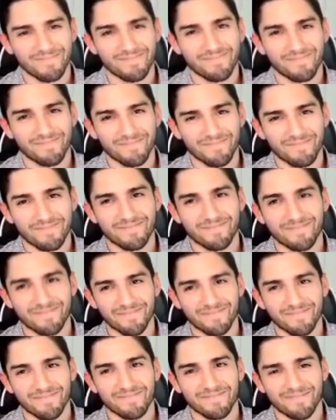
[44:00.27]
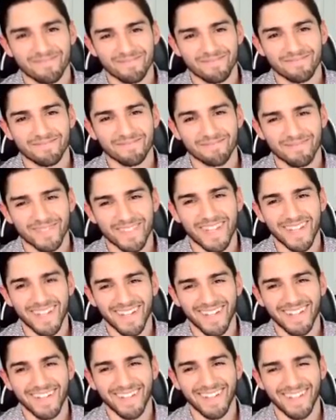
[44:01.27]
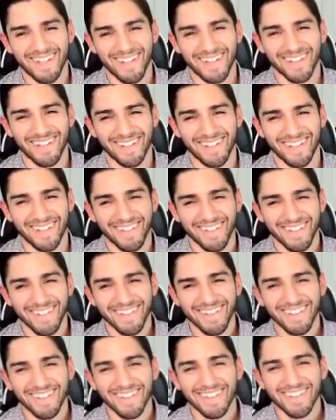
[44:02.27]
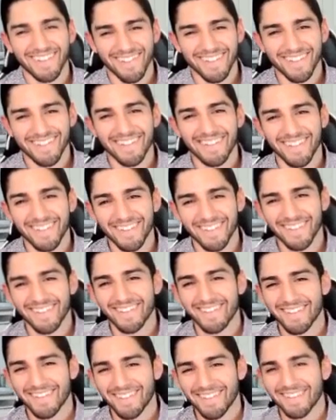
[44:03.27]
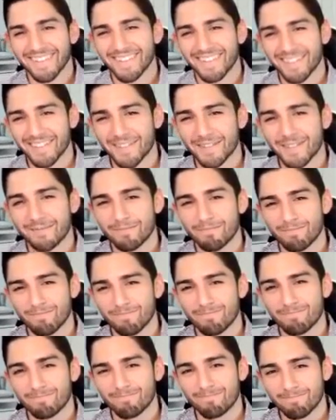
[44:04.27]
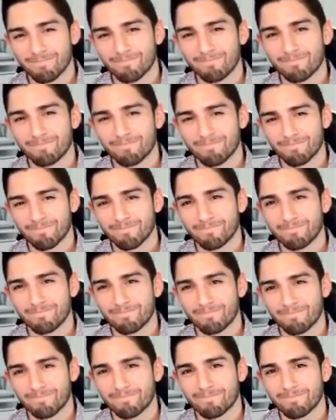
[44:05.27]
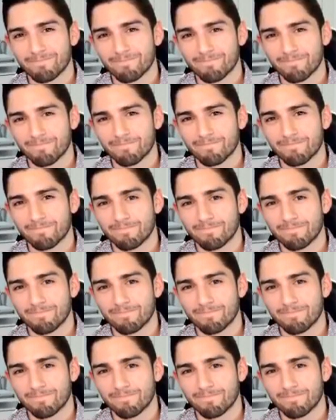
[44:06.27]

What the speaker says: The person shown says nothing.